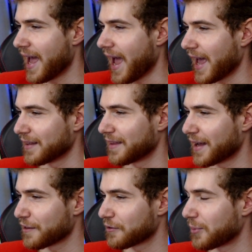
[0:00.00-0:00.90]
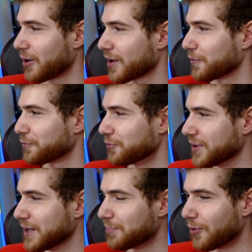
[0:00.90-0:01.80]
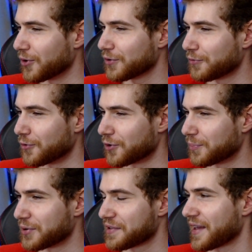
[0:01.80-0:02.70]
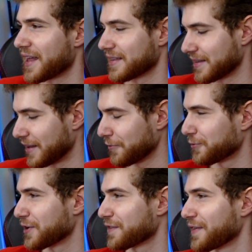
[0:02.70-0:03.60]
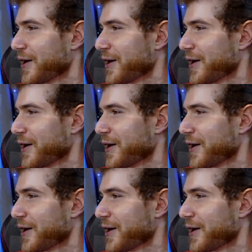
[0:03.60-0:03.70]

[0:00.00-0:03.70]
and that is about a 3.4% difference. Now,